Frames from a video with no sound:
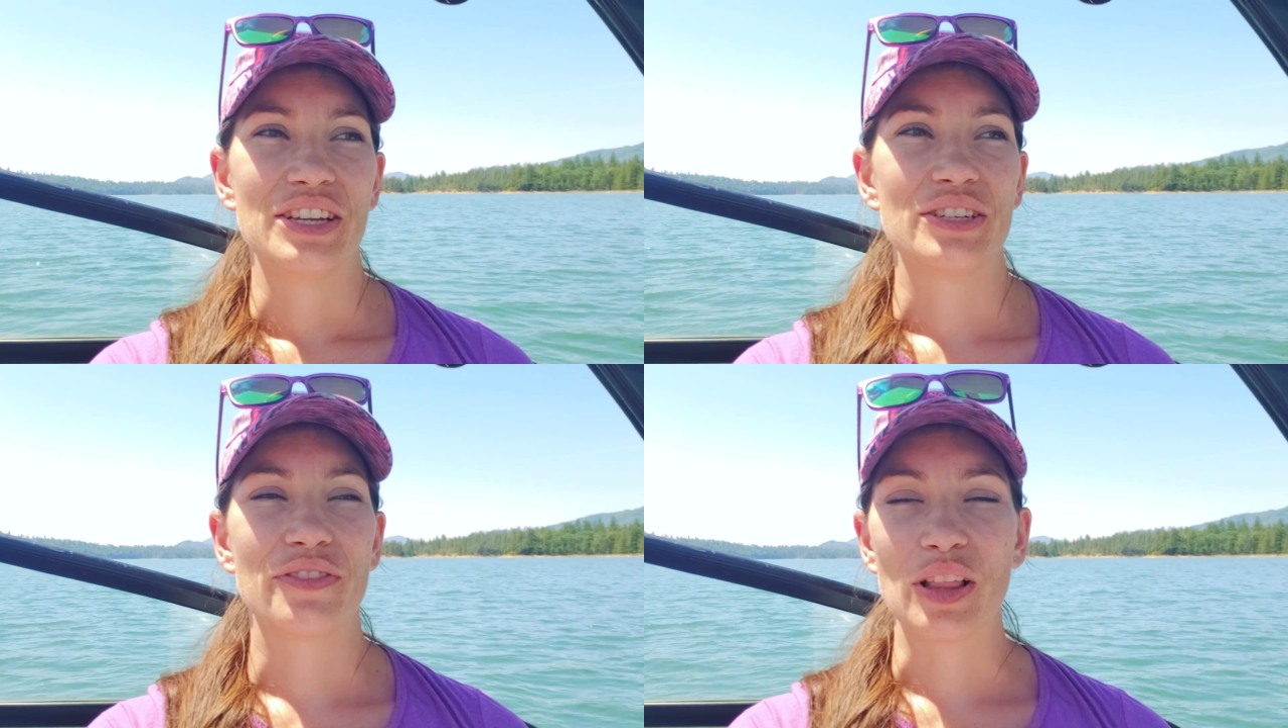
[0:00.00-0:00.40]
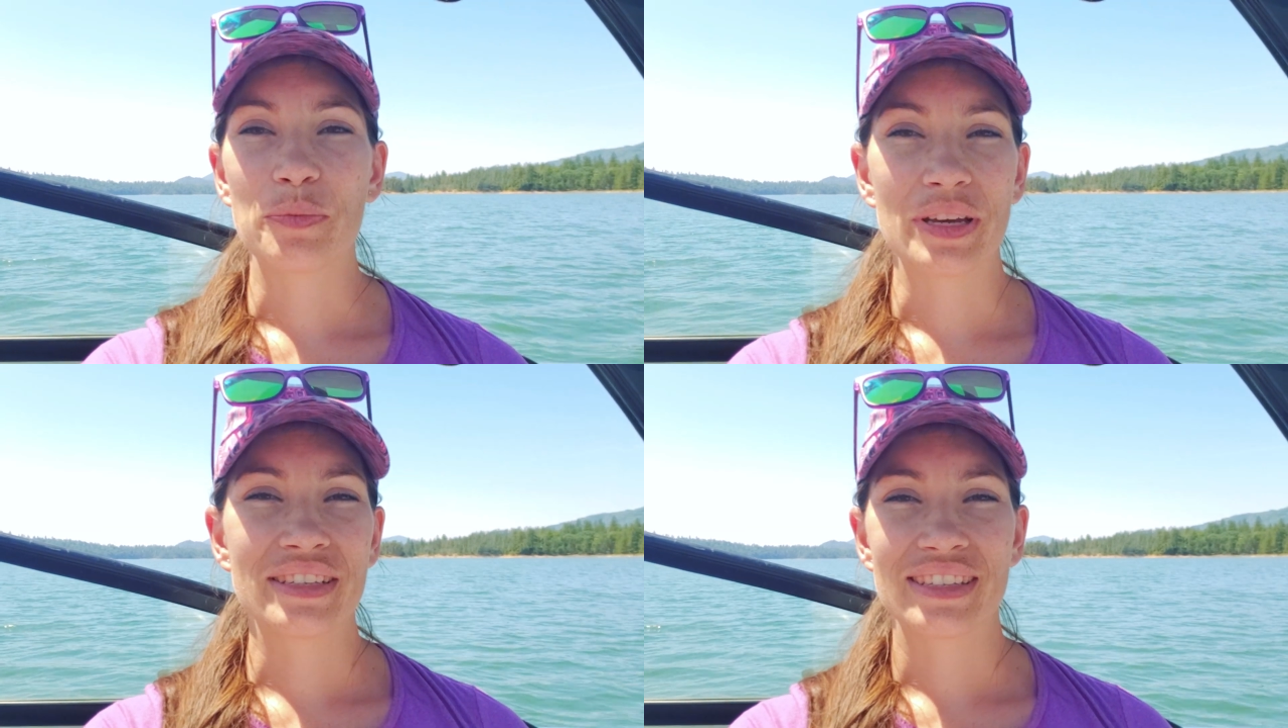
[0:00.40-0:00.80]

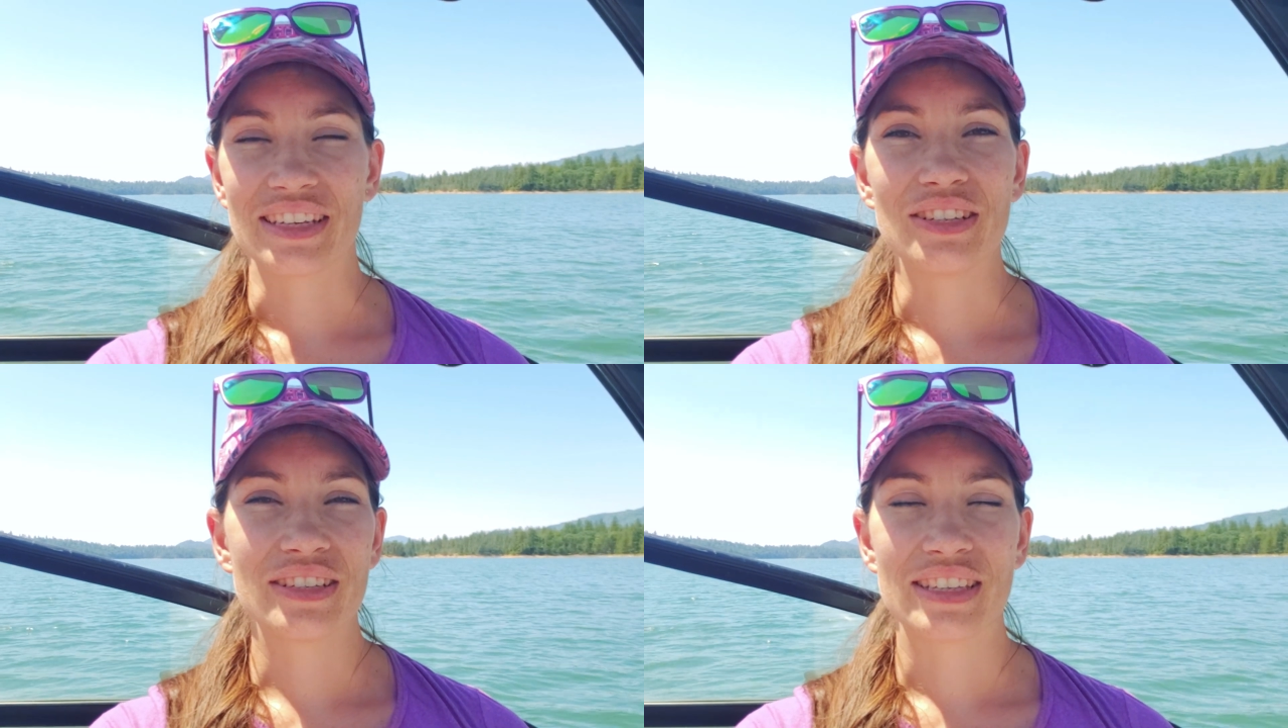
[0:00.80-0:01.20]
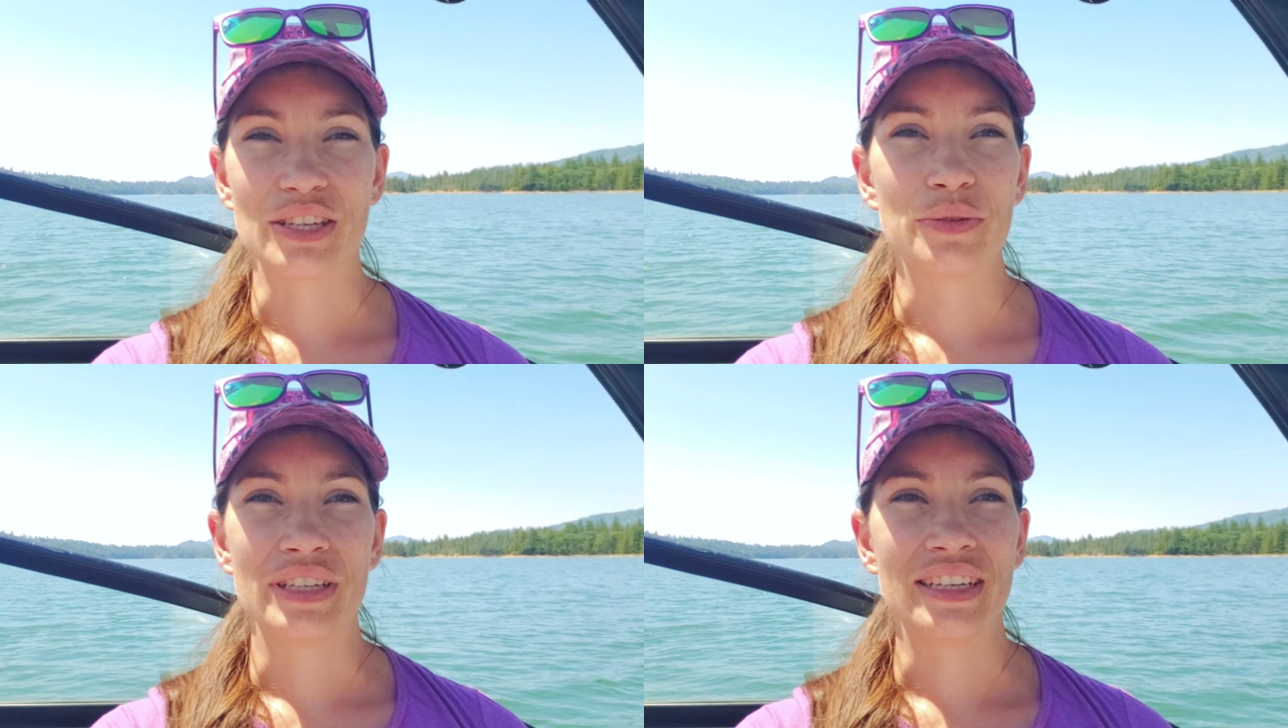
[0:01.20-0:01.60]
developing skills that
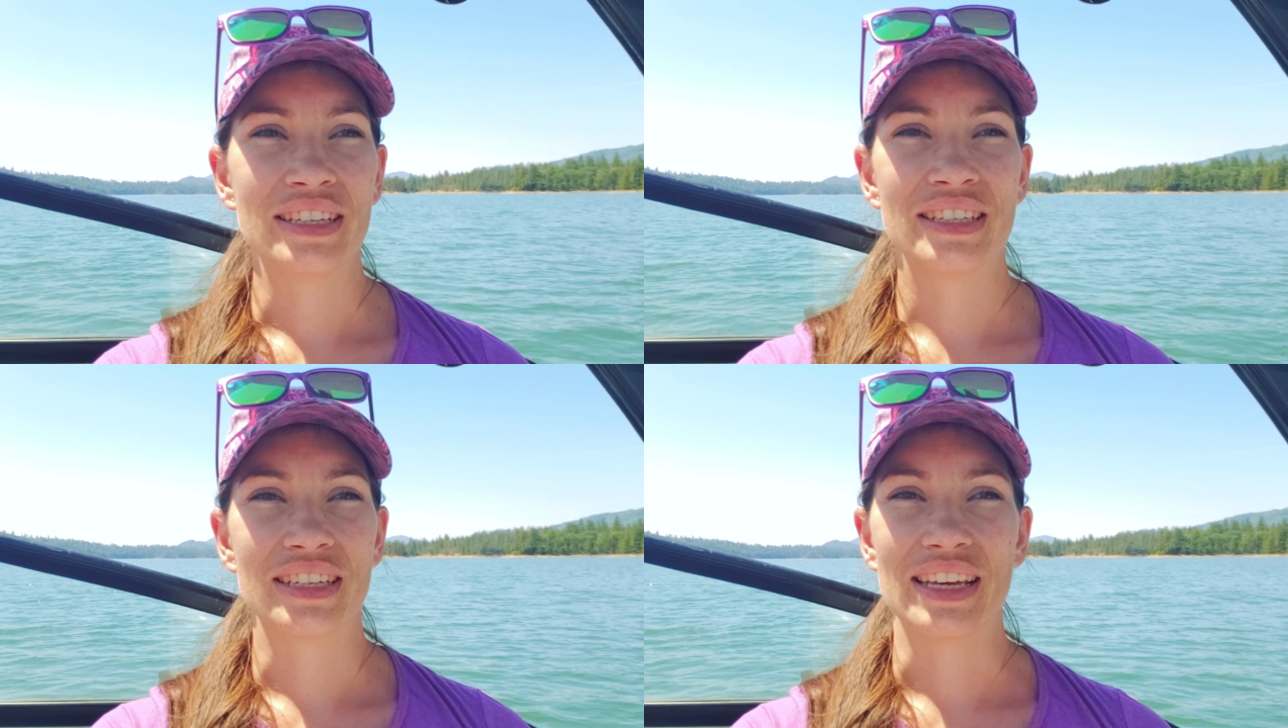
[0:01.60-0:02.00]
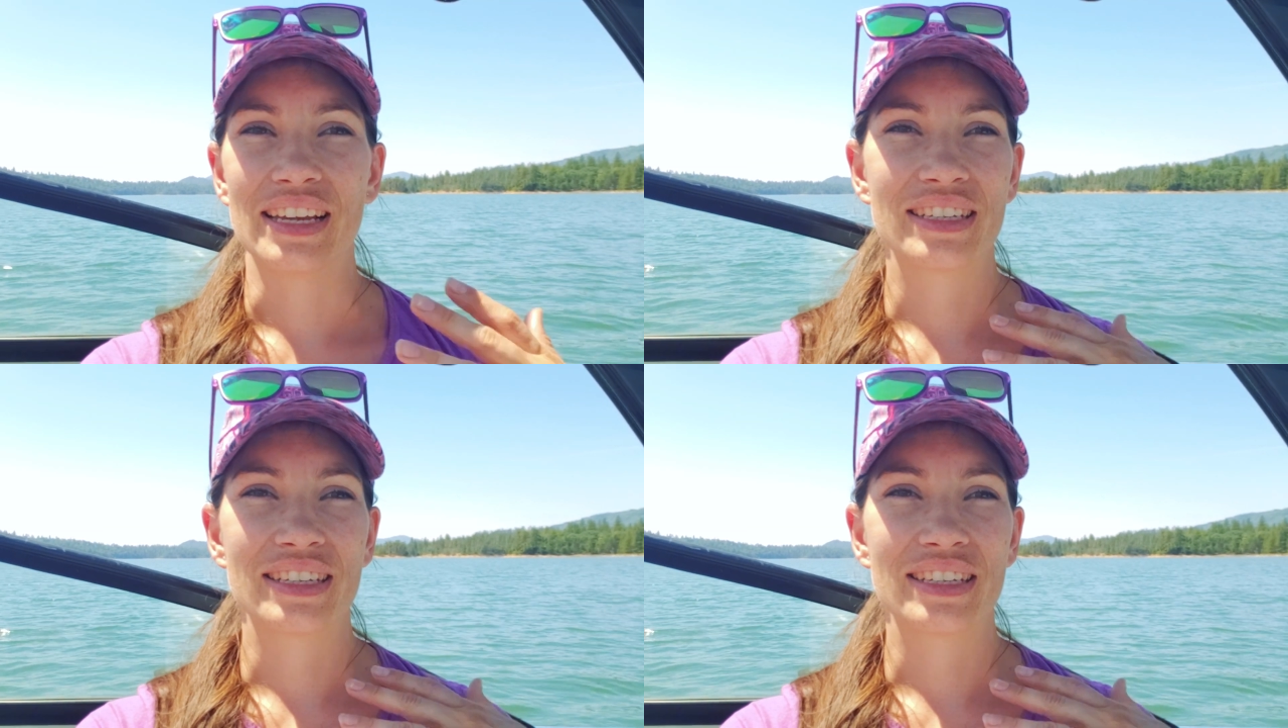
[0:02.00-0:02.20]
you need to get